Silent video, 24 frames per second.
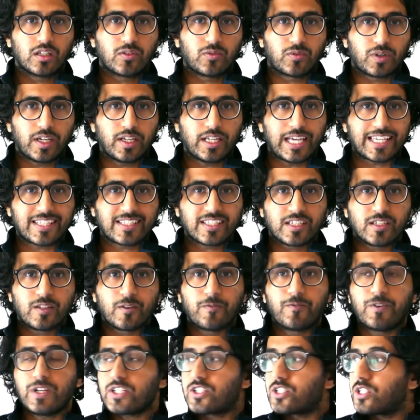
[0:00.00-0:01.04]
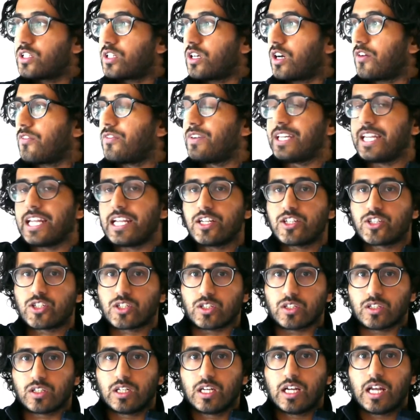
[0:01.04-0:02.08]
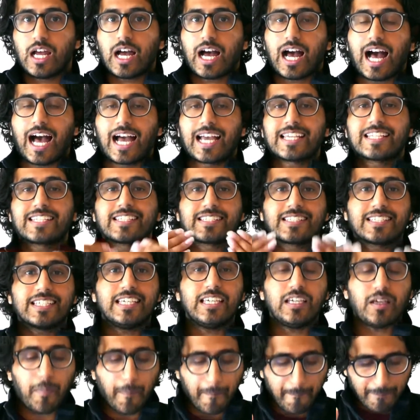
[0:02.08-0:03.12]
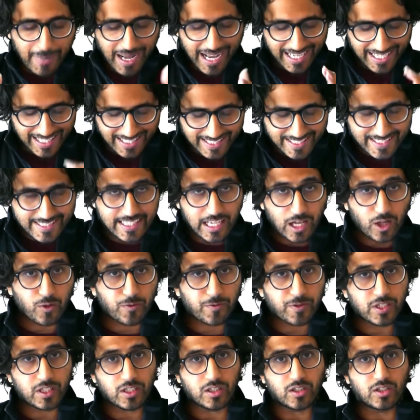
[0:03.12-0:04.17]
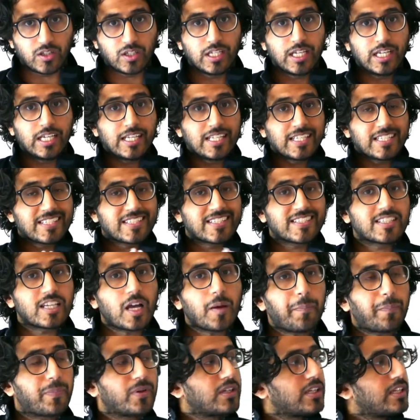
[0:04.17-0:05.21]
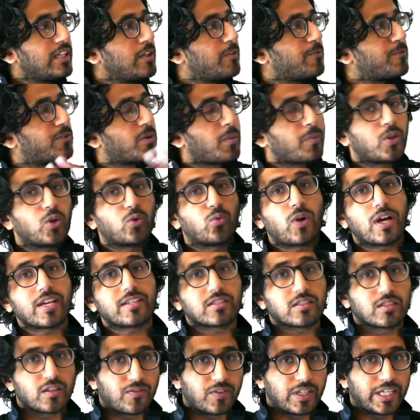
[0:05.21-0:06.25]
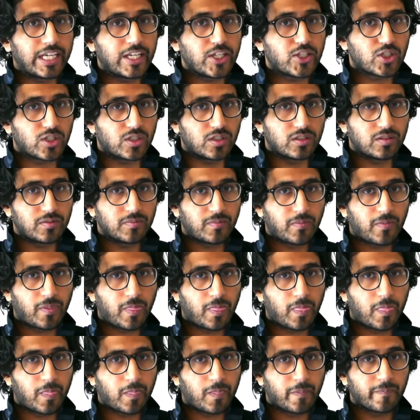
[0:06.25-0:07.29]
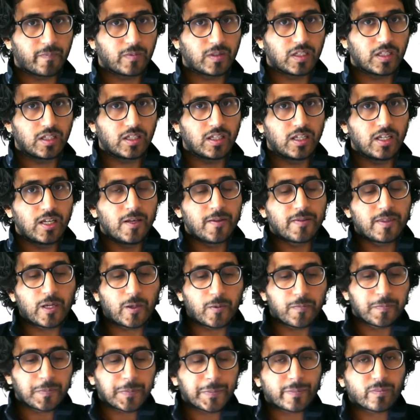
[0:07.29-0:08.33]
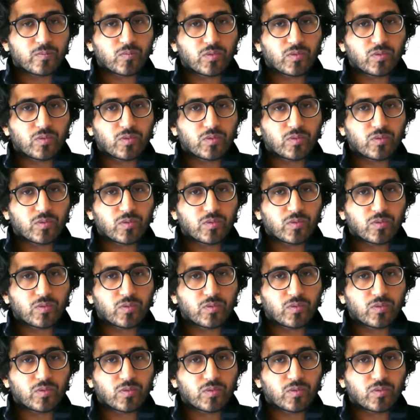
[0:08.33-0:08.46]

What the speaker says: right? As a division of nature. I see myself here separately from the rest of nature. Now,